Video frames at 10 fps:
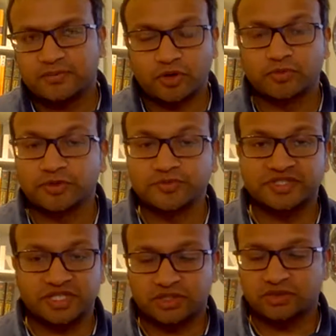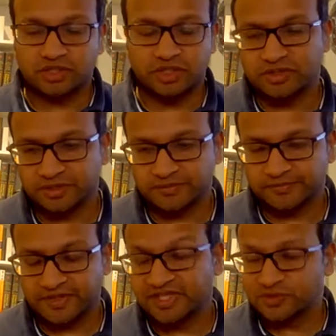problems in your coding,
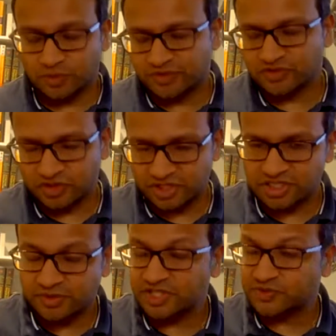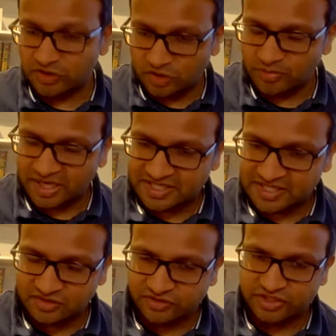and that's what we've tried to do, and that's what a lot of
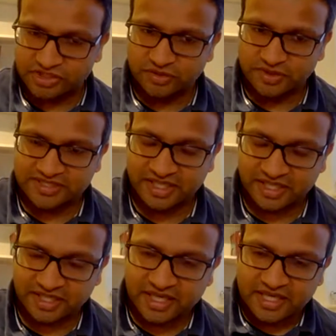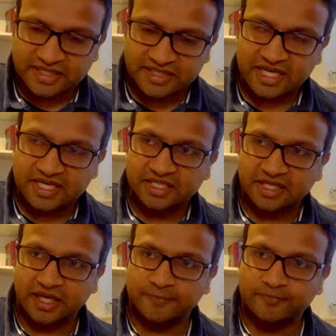places try and do, is that they